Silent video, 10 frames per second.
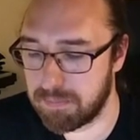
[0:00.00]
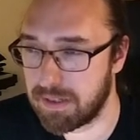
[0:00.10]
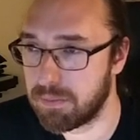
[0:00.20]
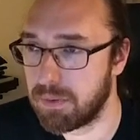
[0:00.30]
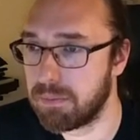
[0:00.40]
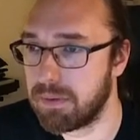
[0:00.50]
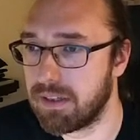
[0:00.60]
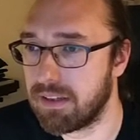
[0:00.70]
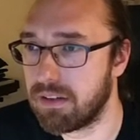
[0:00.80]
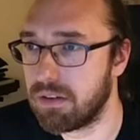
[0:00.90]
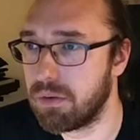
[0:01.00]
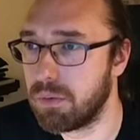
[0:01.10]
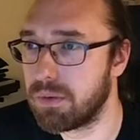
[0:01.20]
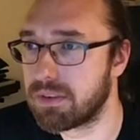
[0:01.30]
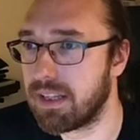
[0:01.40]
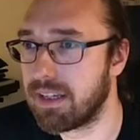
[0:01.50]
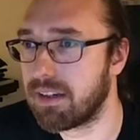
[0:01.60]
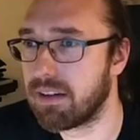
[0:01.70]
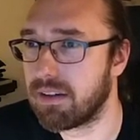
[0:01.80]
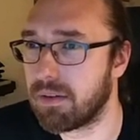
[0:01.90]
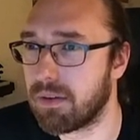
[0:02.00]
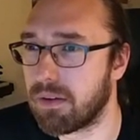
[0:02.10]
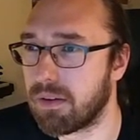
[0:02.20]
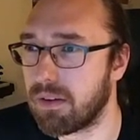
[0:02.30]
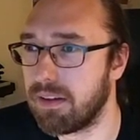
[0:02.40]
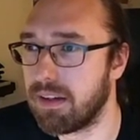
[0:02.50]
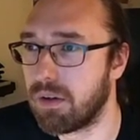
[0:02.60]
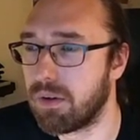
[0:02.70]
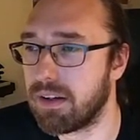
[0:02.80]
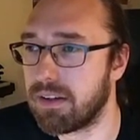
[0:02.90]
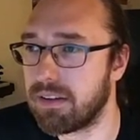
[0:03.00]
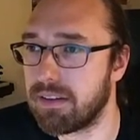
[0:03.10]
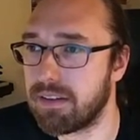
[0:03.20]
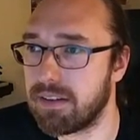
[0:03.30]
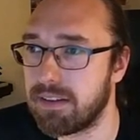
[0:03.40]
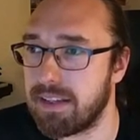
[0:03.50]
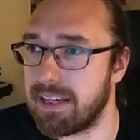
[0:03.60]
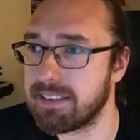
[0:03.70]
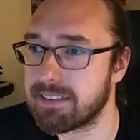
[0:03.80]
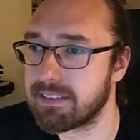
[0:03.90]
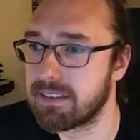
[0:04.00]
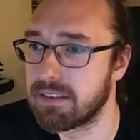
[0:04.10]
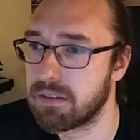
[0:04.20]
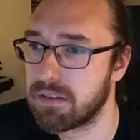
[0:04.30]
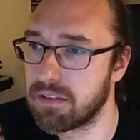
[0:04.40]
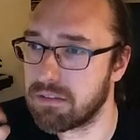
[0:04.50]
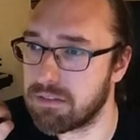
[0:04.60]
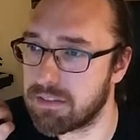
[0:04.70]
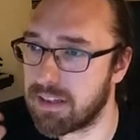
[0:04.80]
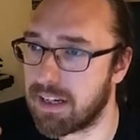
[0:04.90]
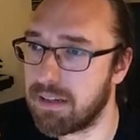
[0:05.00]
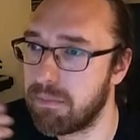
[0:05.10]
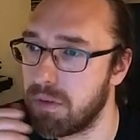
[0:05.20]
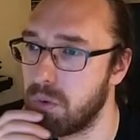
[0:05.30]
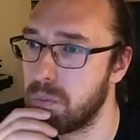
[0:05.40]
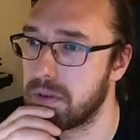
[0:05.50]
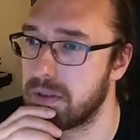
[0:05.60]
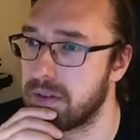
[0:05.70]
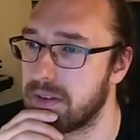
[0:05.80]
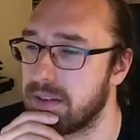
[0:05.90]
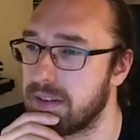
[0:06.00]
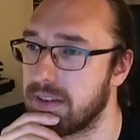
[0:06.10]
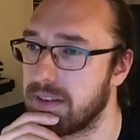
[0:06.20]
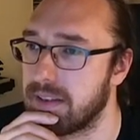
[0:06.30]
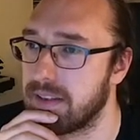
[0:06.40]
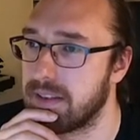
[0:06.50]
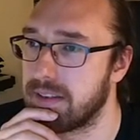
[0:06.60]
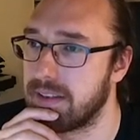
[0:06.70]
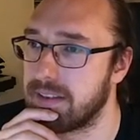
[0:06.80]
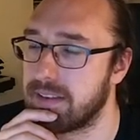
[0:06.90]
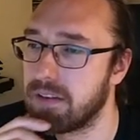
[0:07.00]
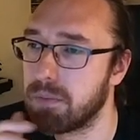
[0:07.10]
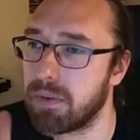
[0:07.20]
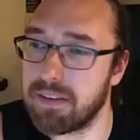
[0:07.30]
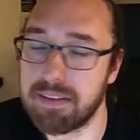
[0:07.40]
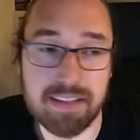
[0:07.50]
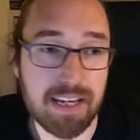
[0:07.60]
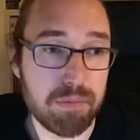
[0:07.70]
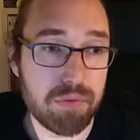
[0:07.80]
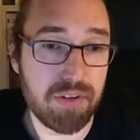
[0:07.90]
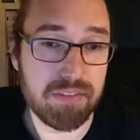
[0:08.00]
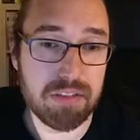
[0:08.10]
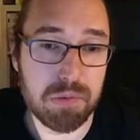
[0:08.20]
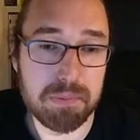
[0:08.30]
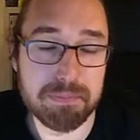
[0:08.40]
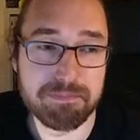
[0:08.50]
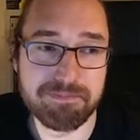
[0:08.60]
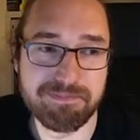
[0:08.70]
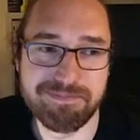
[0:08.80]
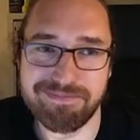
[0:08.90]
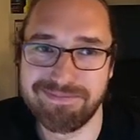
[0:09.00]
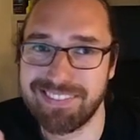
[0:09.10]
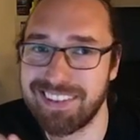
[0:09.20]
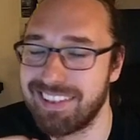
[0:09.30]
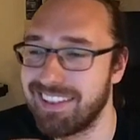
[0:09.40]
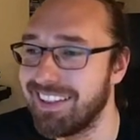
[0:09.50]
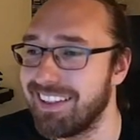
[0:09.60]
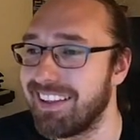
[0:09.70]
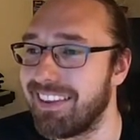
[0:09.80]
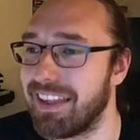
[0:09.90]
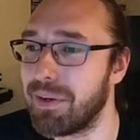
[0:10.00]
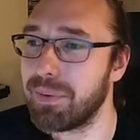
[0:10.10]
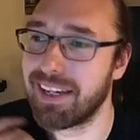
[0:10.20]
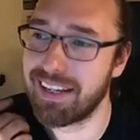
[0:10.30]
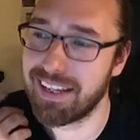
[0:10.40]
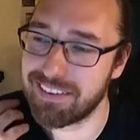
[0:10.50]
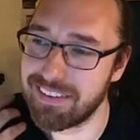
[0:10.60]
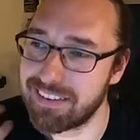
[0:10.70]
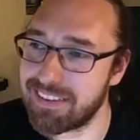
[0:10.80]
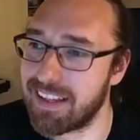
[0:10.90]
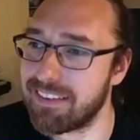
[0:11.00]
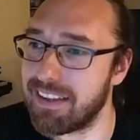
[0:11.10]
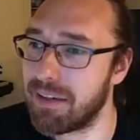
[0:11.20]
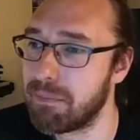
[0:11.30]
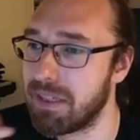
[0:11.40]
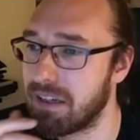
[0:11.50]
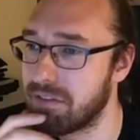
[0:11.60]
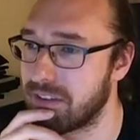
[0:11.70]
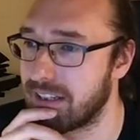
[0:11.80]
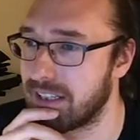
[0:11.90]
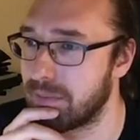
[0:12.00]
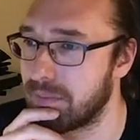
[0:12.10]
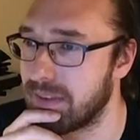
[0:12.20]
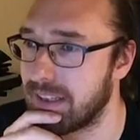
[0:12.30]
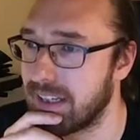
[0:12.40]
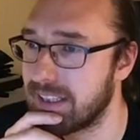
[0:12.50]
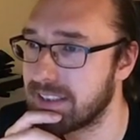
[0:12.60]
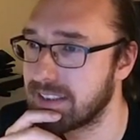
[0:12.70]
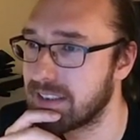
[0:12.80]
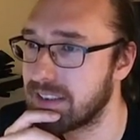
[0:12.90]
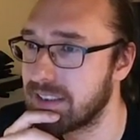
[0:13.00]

But what we can do is, like, in our test time loop, that's this one, the time travel loop, there we can actually set the MPF time, I guess.